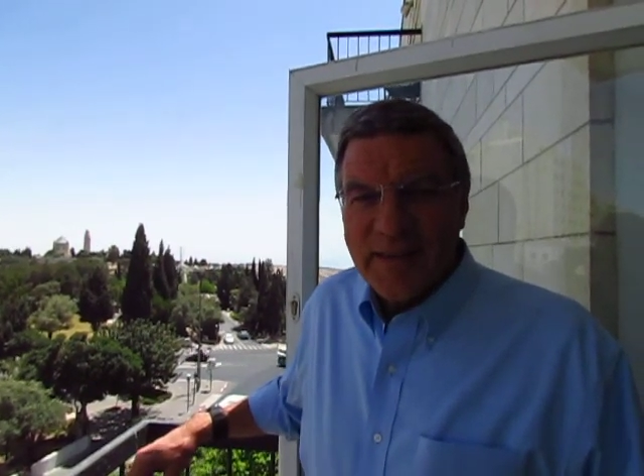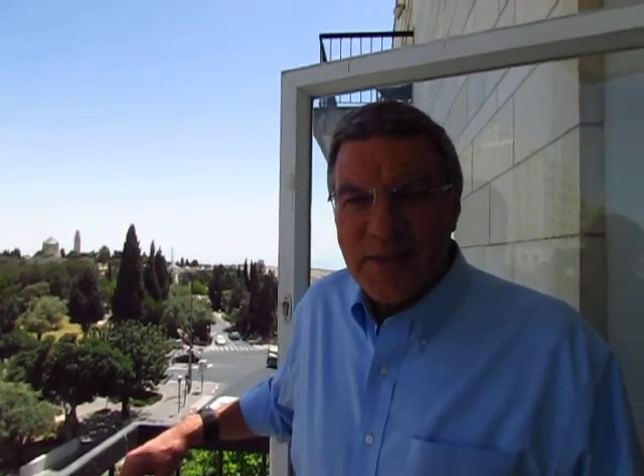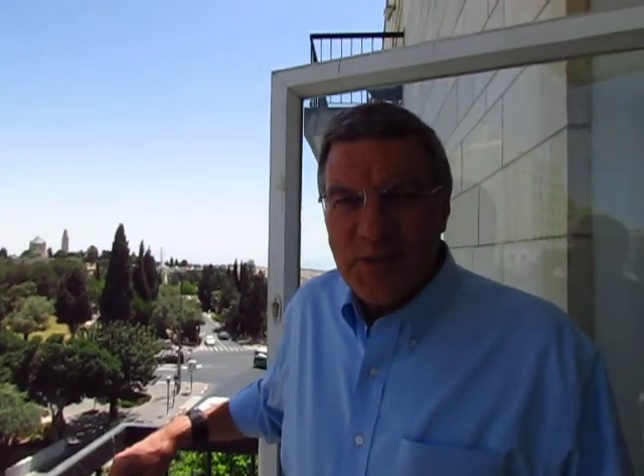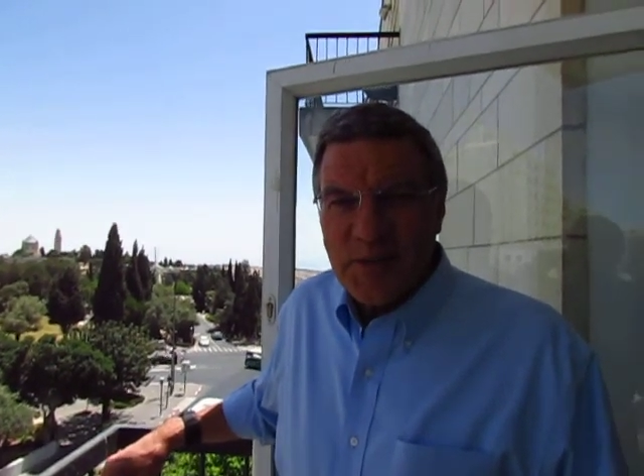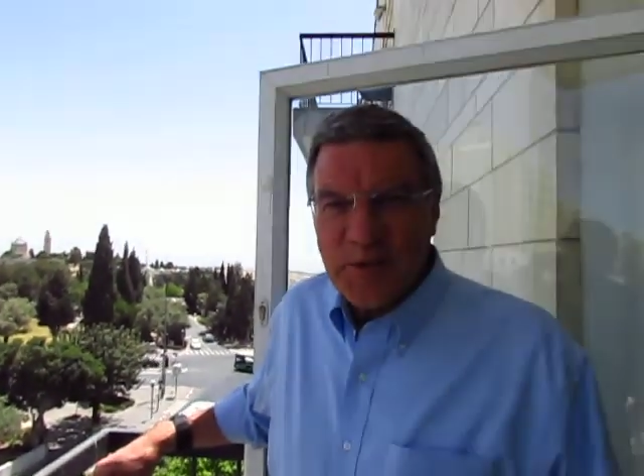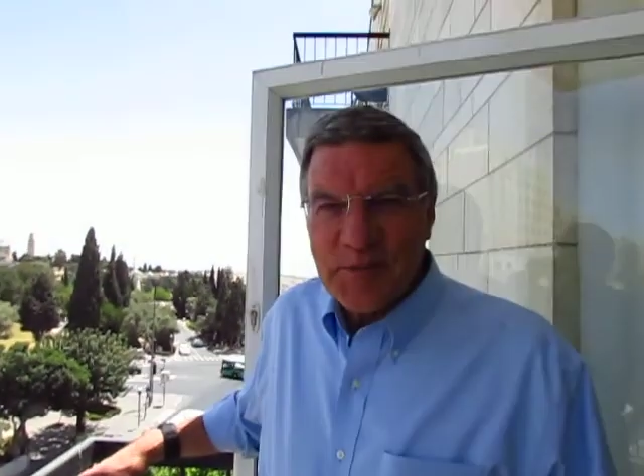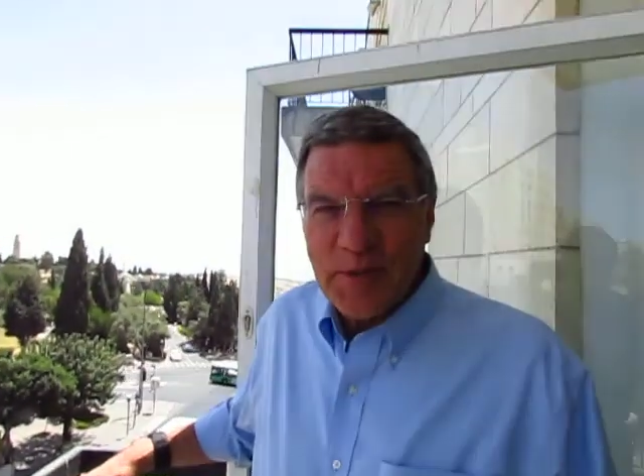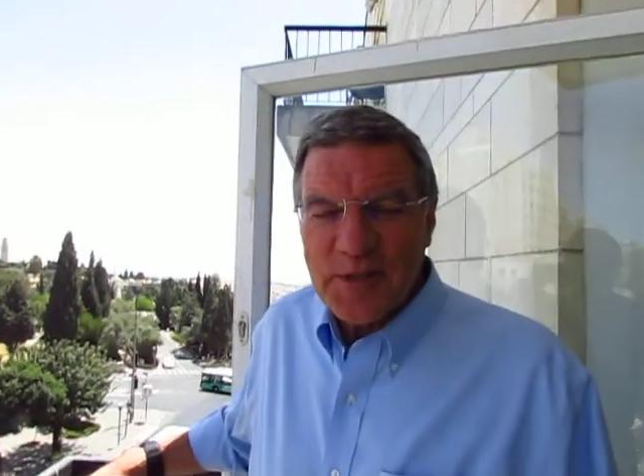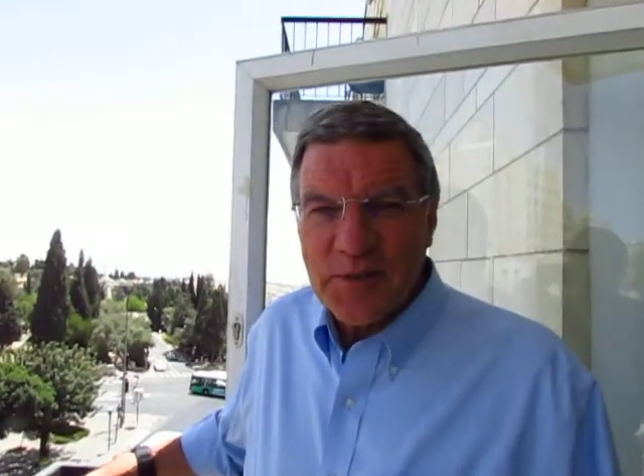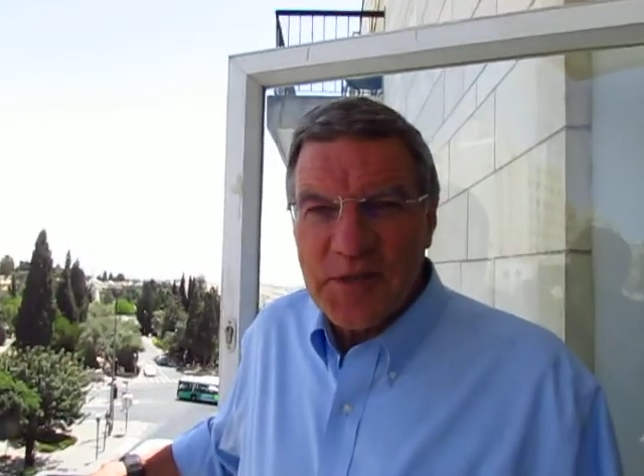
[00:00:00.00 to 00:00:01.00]
this is Chris
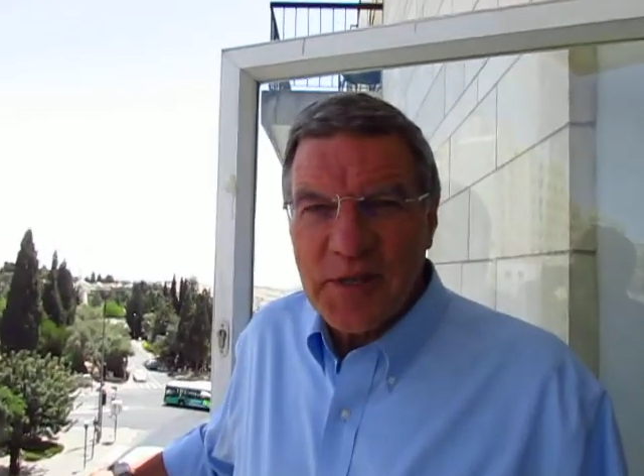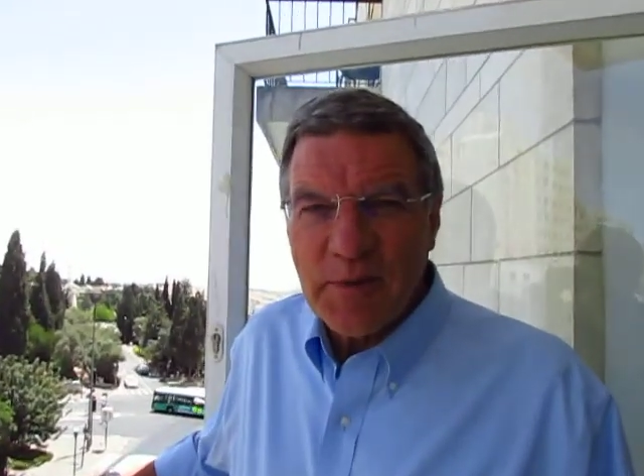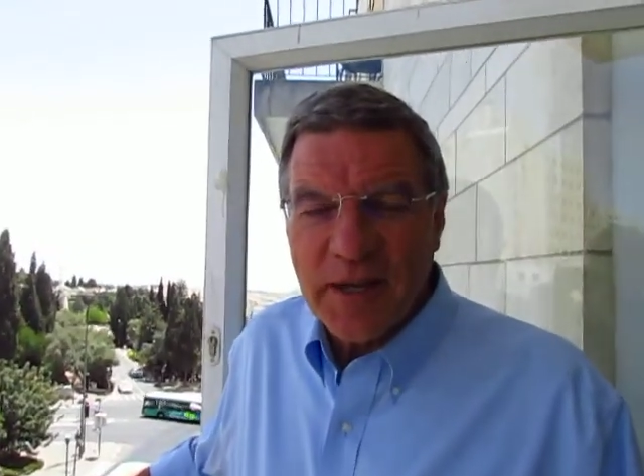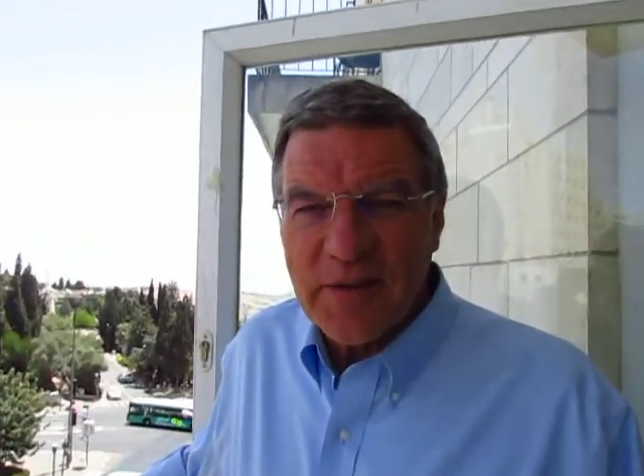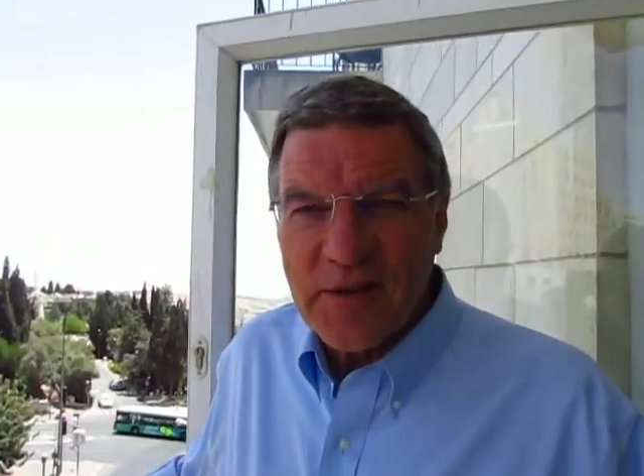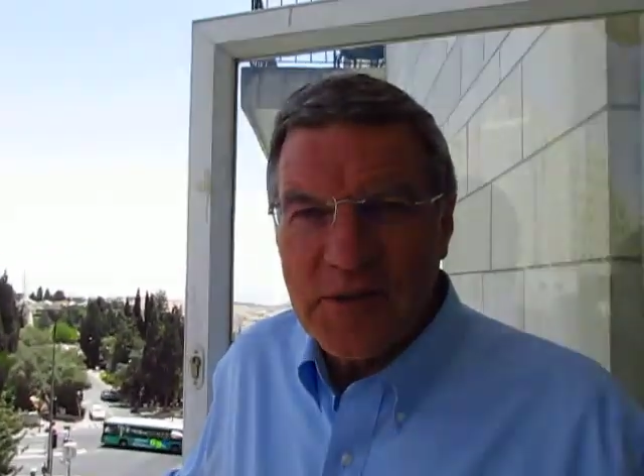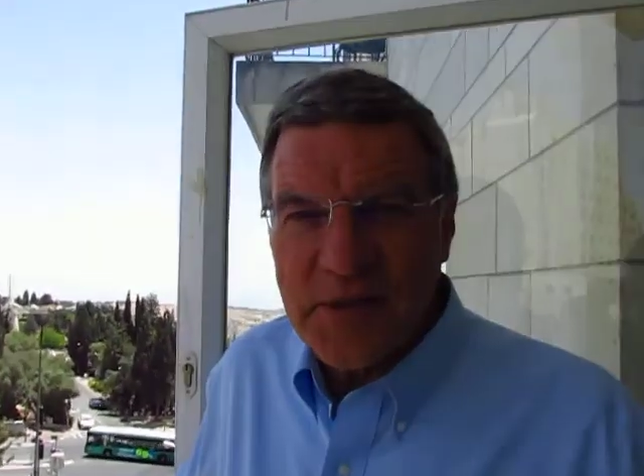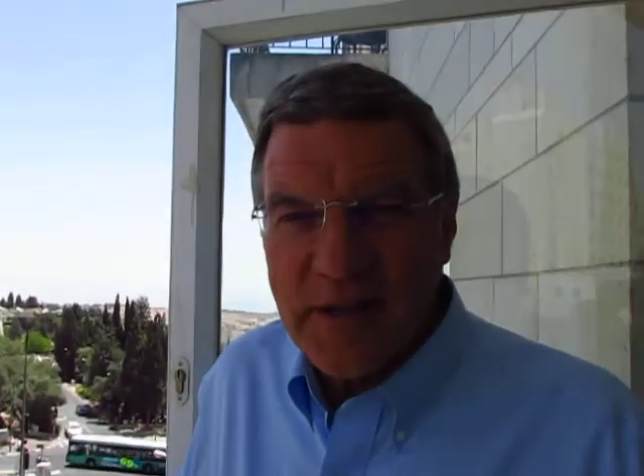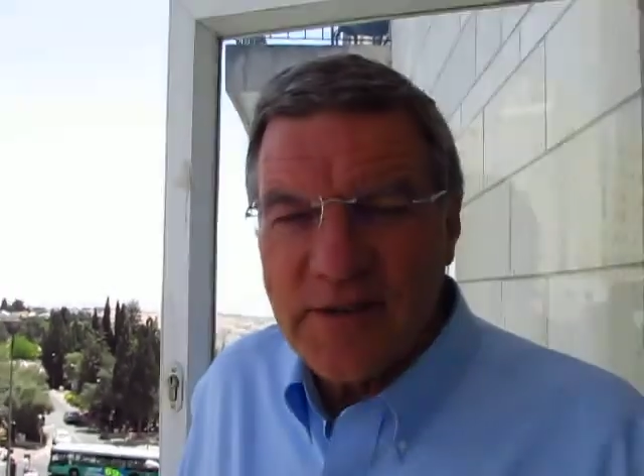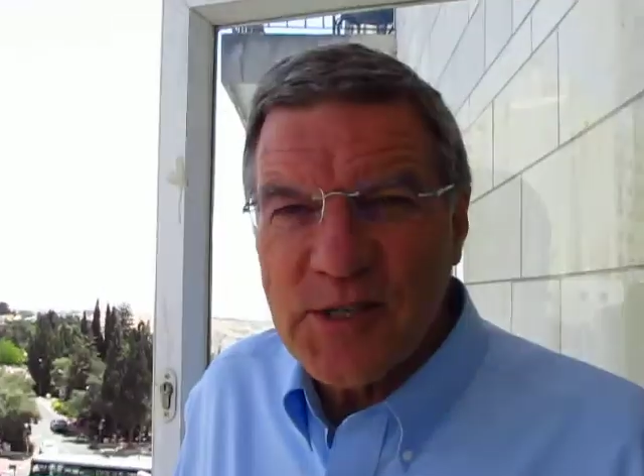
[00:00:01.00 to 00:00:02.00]
Mitchell with CBN
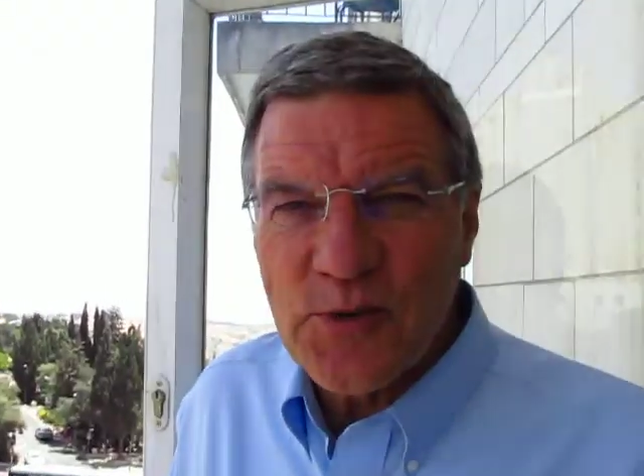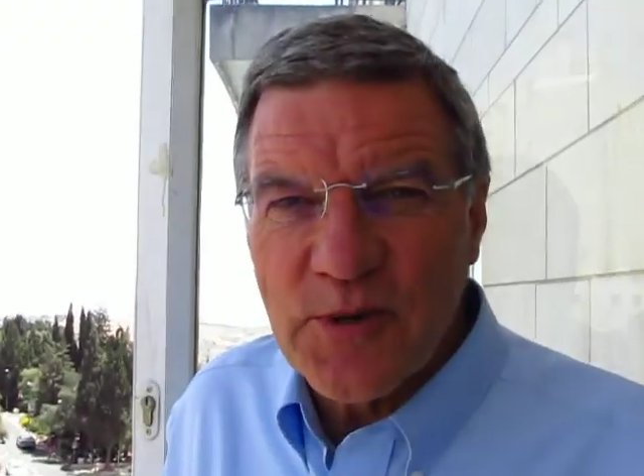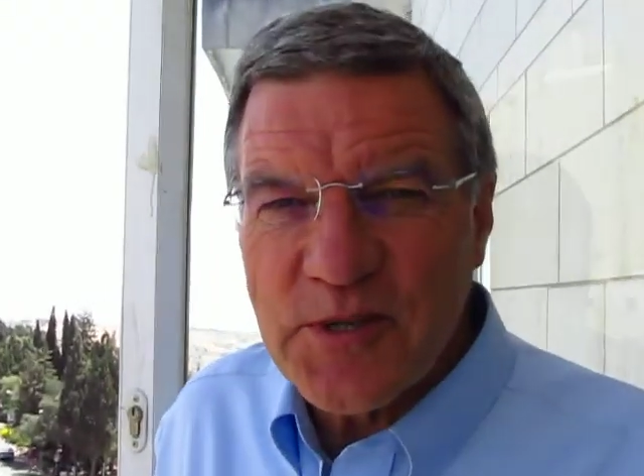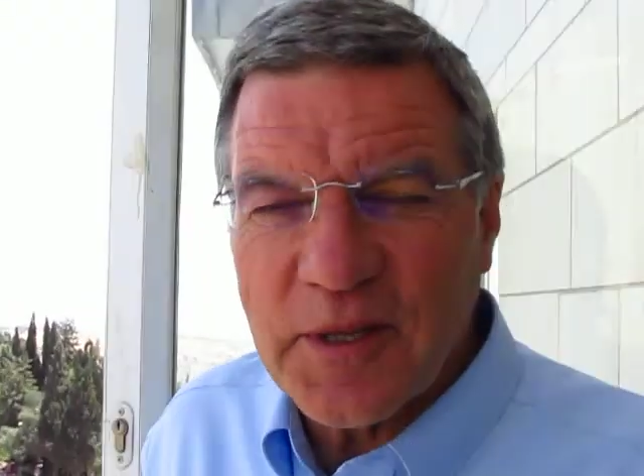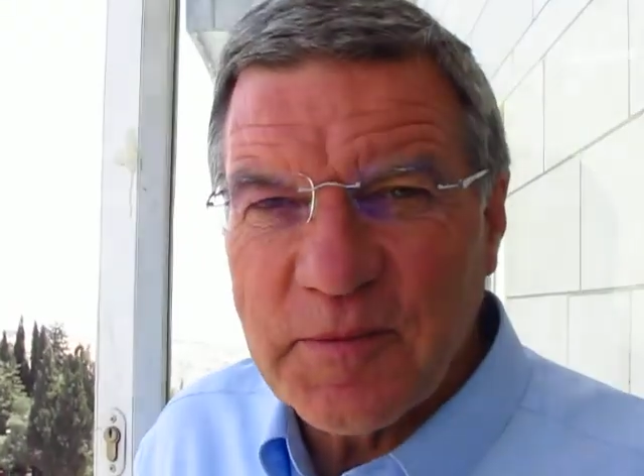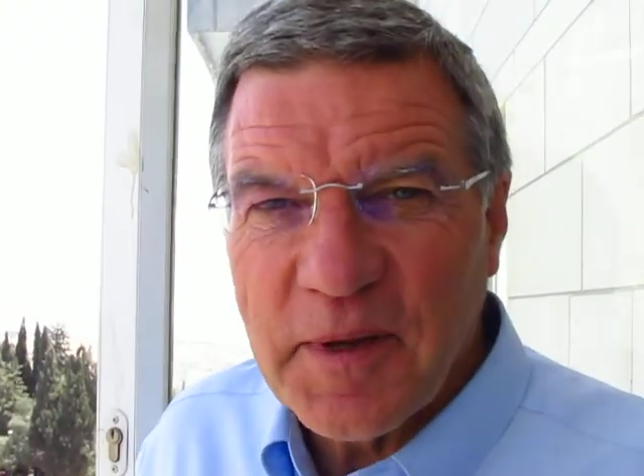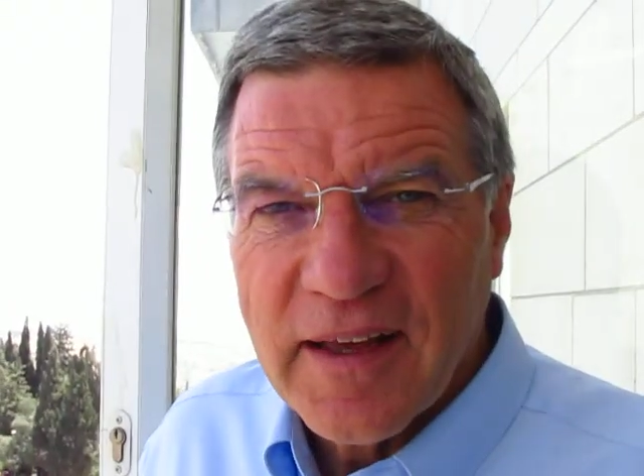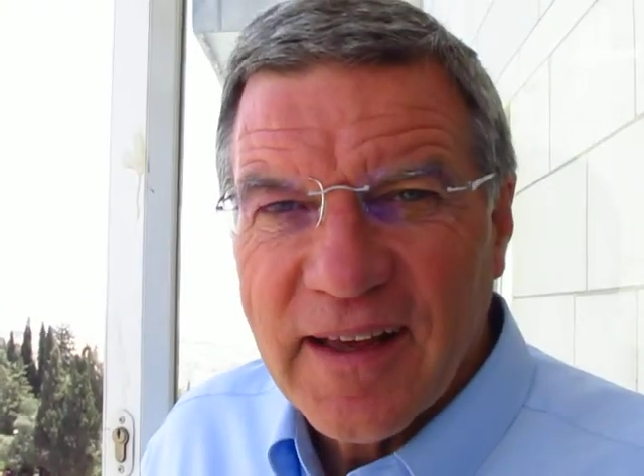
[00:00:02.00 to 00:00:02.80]
News here in Jerusalem,